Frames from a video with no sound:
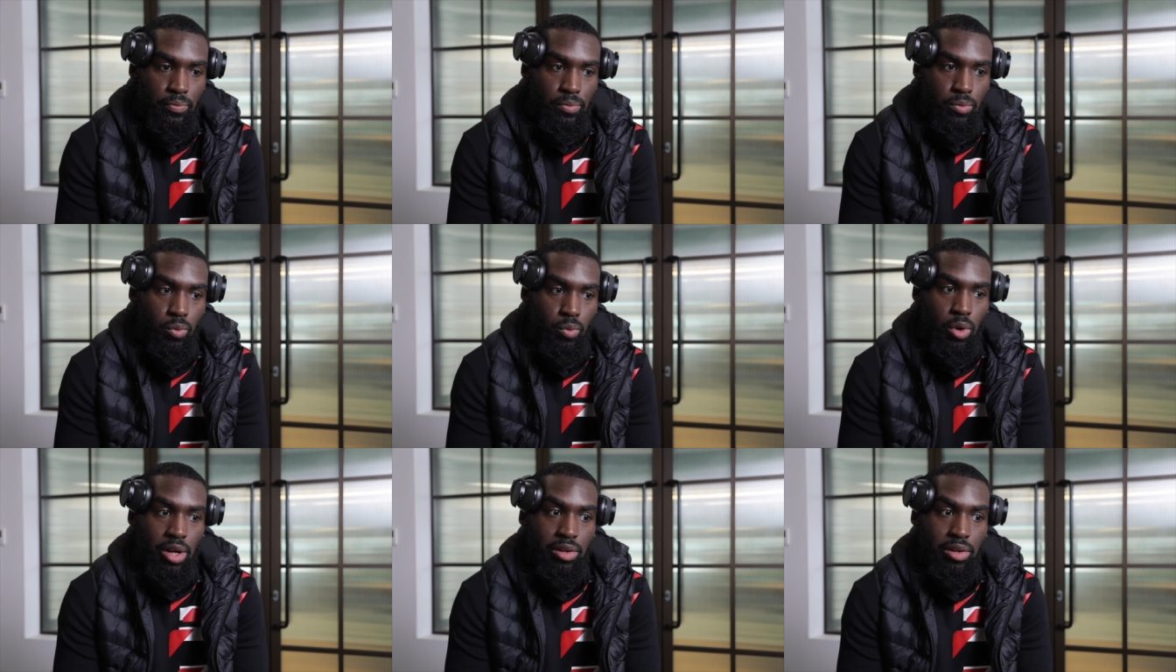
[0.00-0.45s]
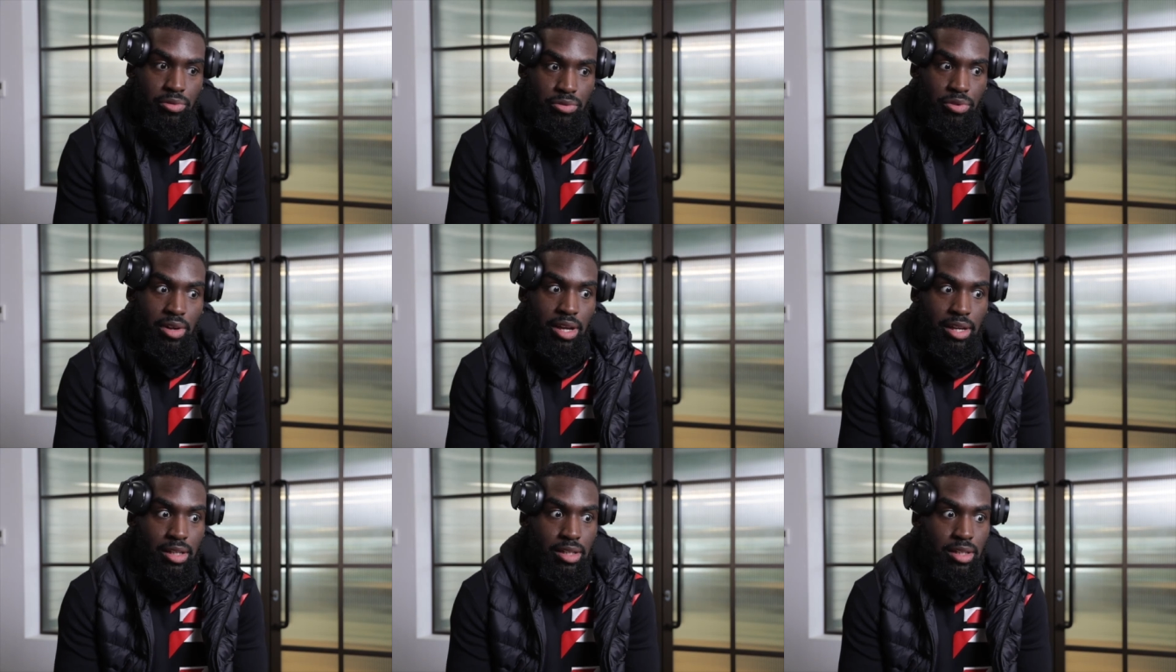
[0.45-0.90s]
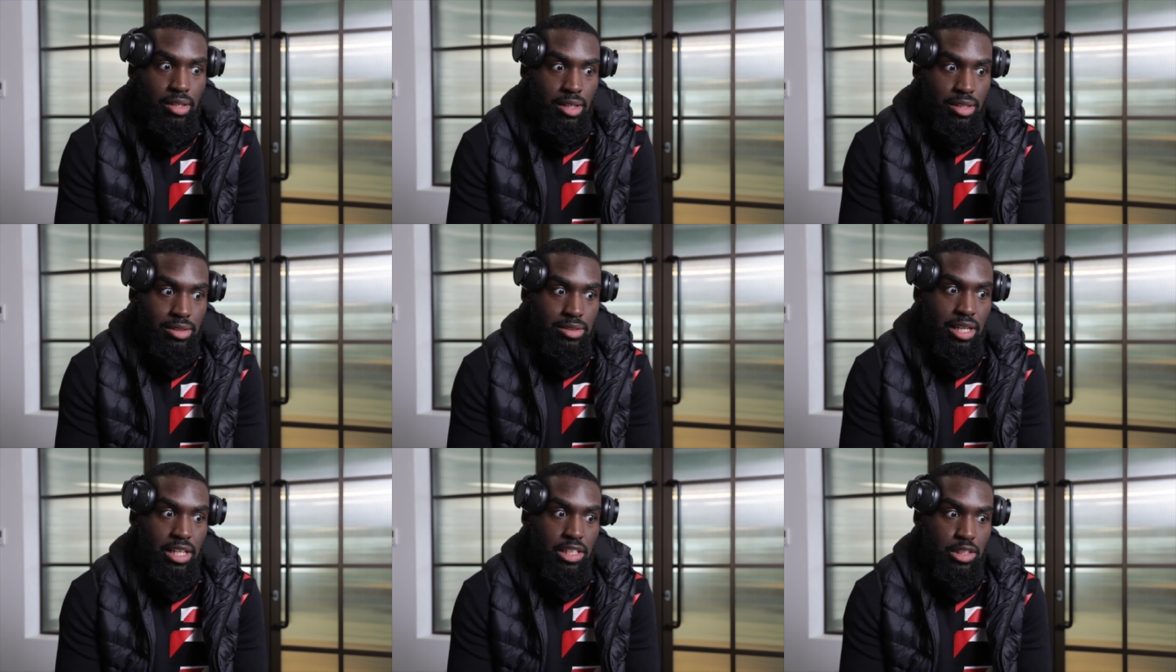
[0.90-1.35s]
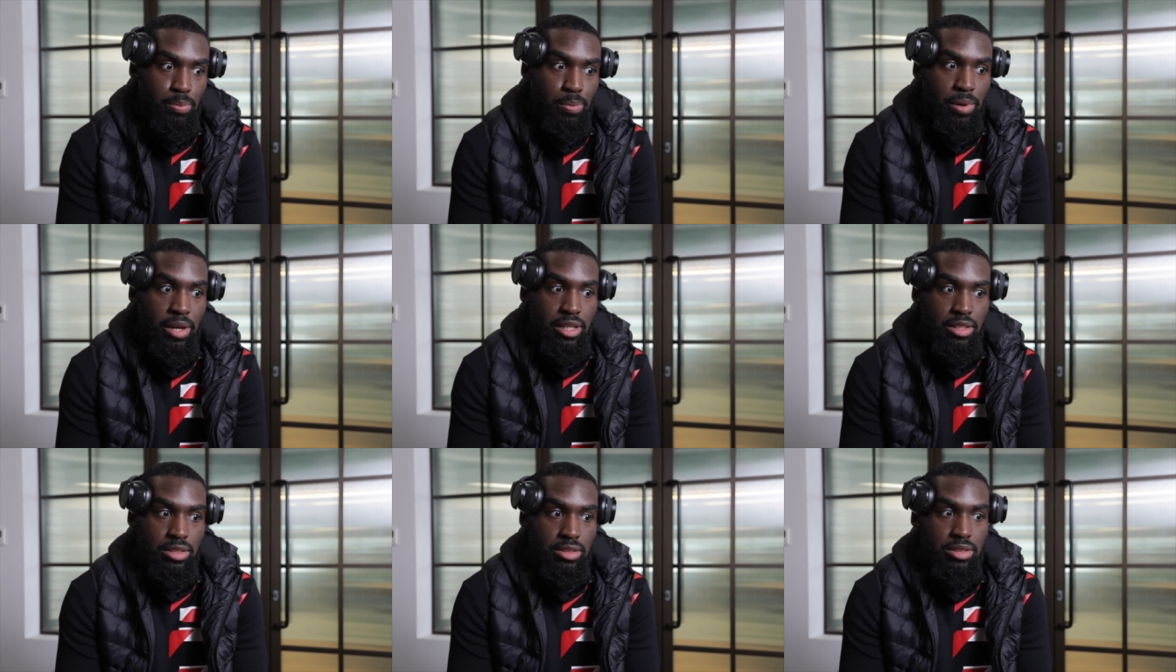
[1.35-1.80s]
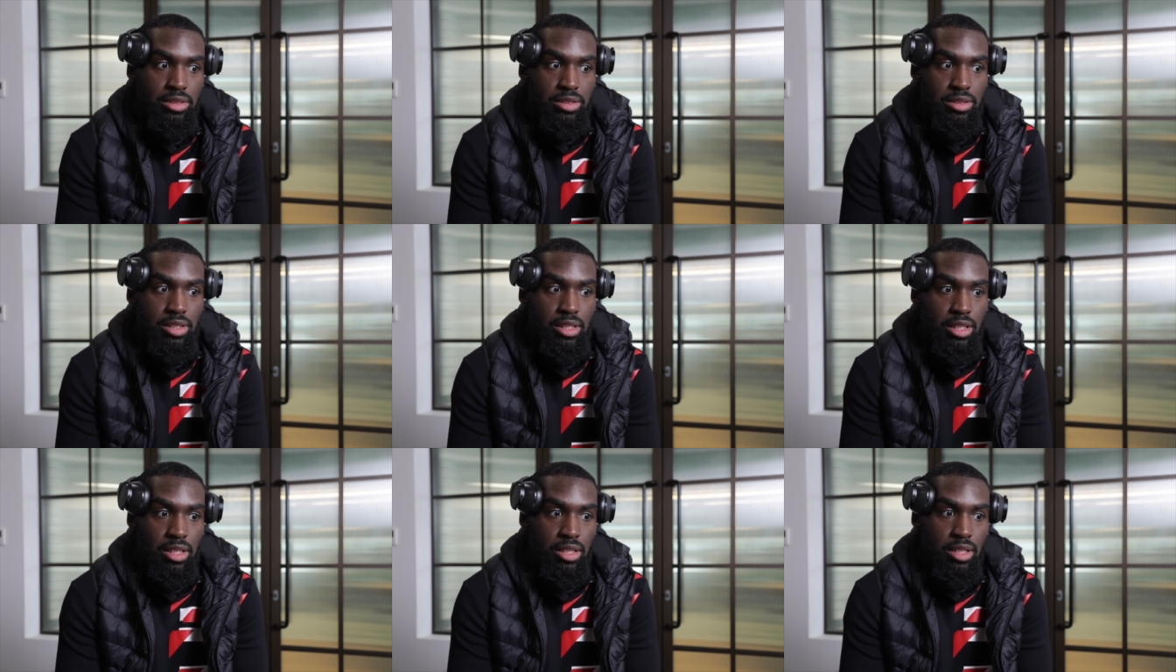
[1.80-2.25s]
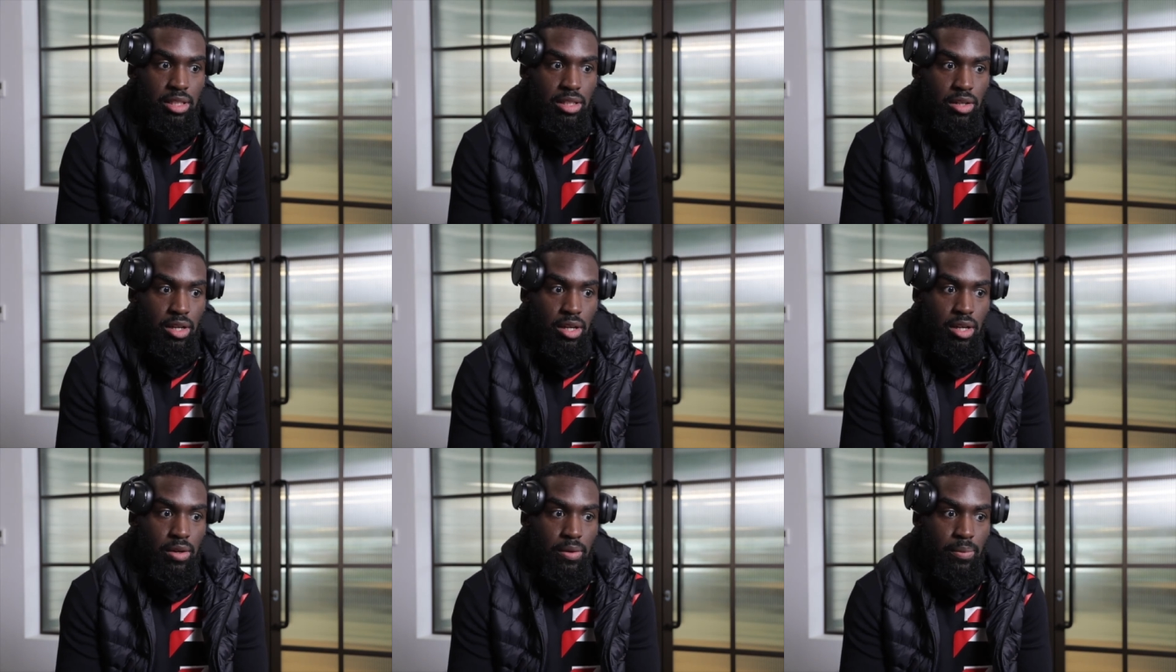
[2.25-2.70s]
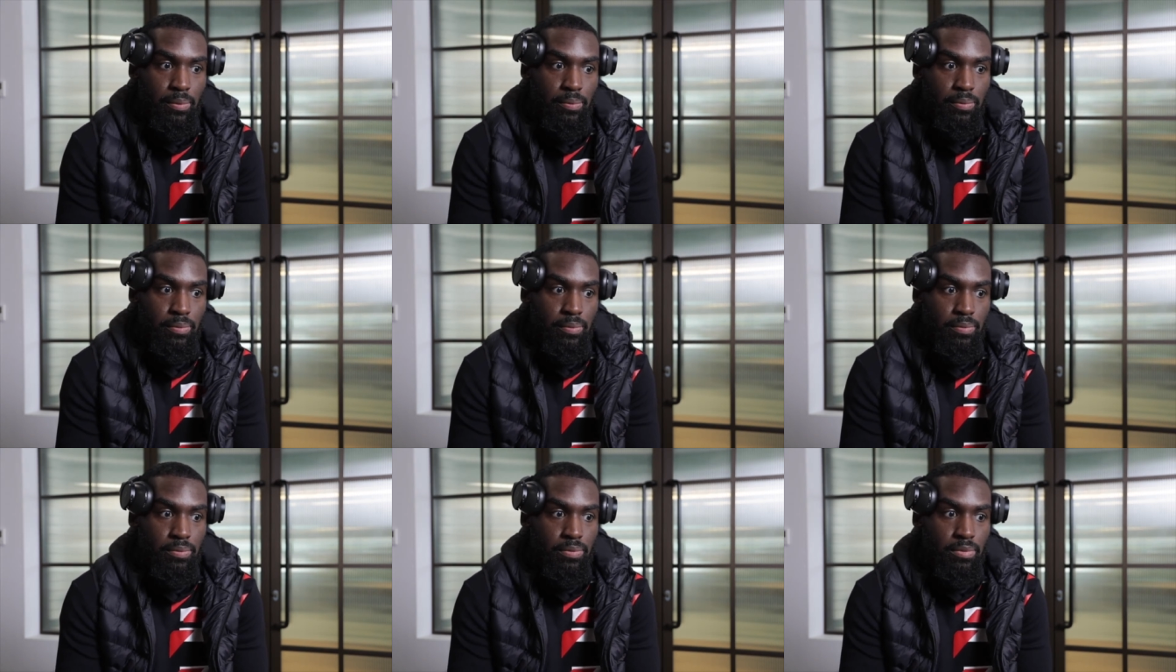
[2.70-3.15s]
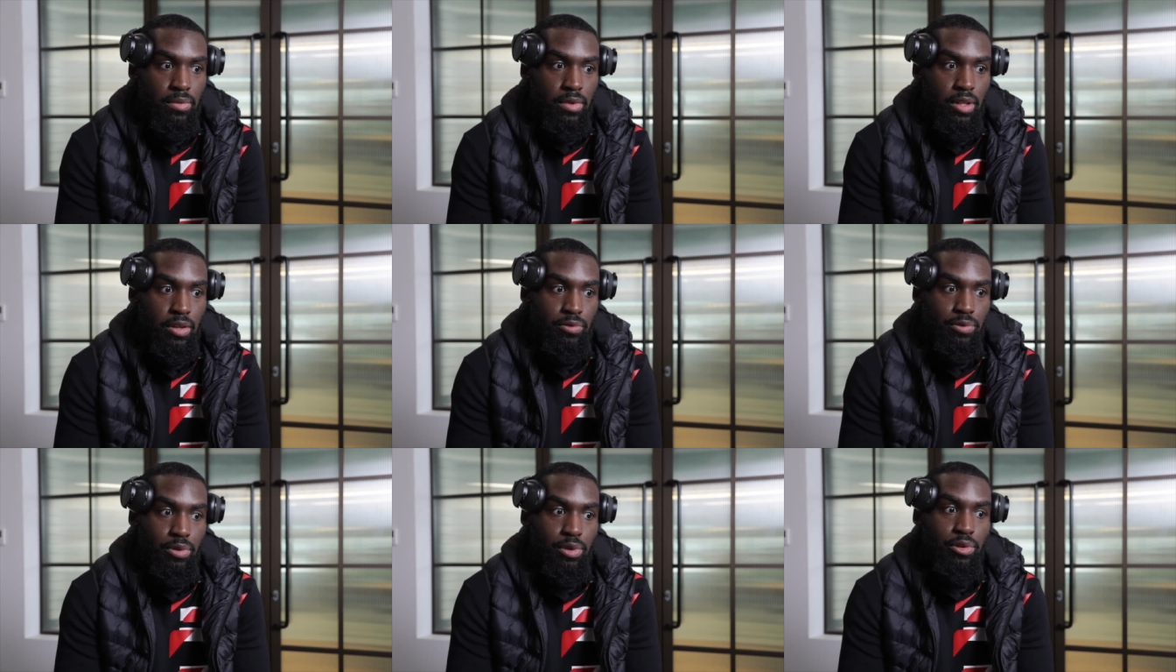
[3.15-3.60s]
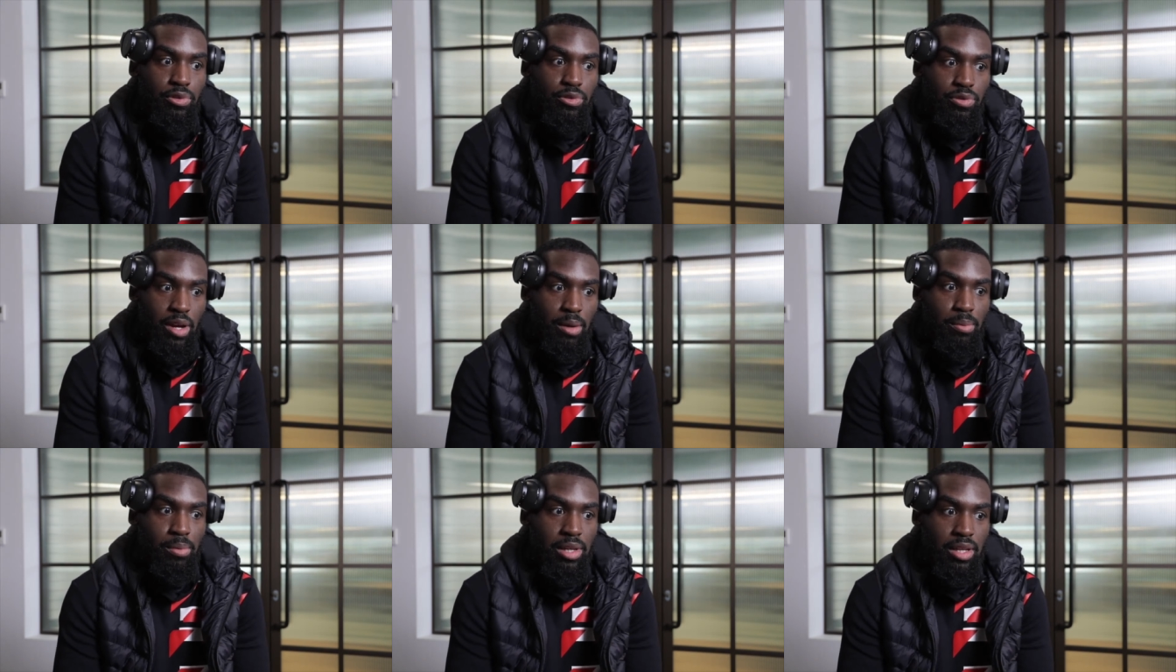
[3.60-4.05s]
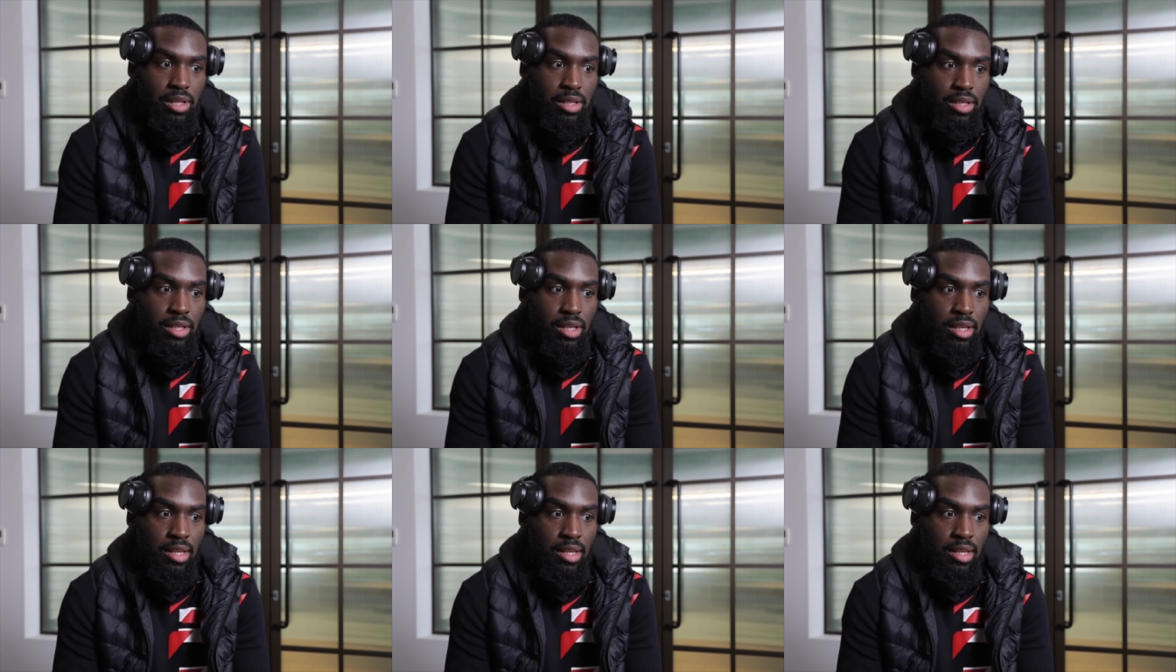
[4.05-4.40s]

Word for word: one event that takes place um, for the family,